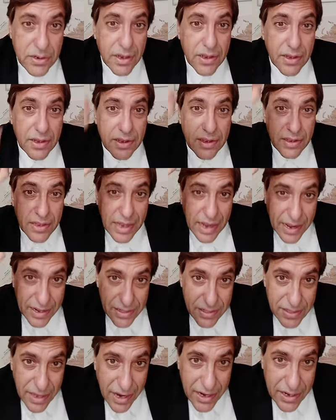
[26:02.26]
And that
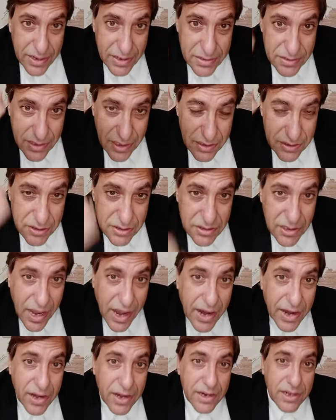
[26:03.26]
is exactly
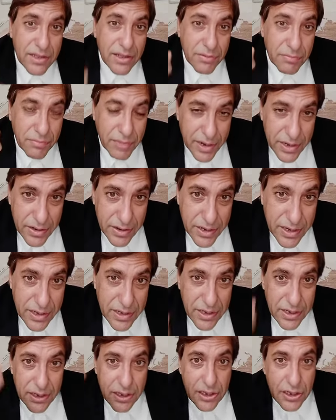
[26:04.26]
the metric he
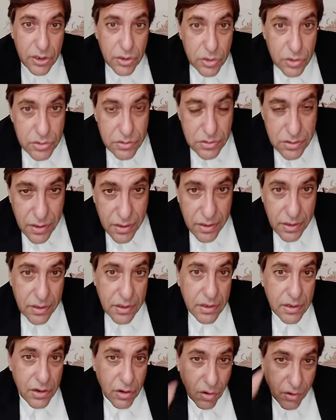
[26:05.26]
used
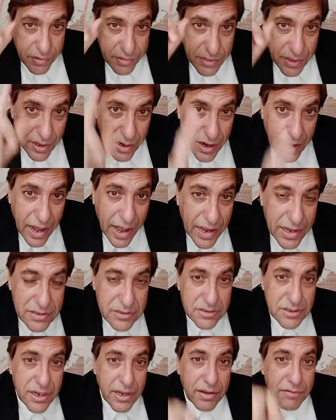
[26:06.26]
on the last day
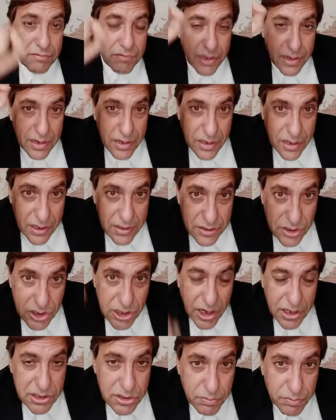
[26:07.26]
when he judged
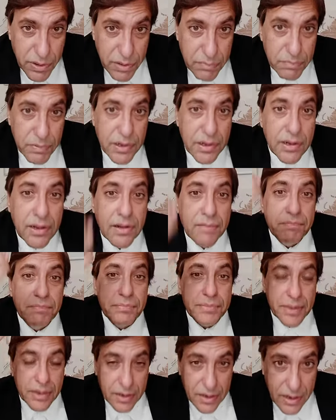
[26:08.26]
people,
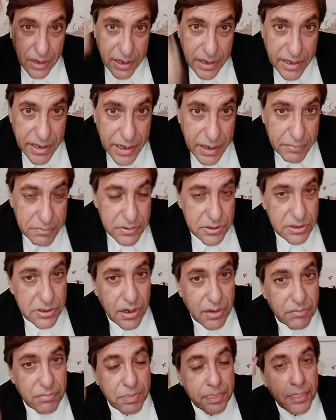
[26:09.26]
condemned some,
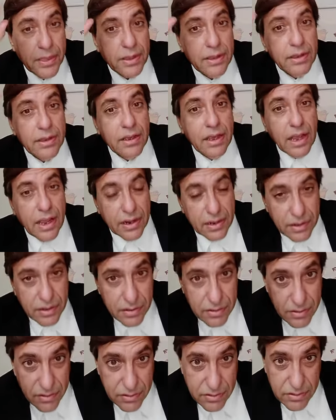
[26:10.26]
and
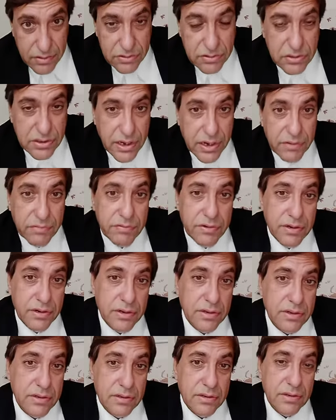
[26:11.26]
saved
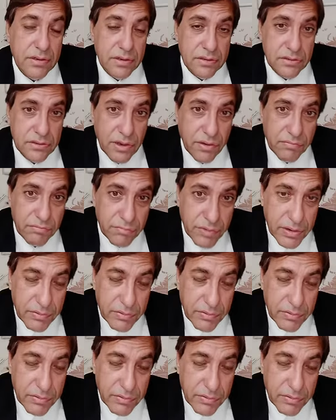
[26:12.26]
some people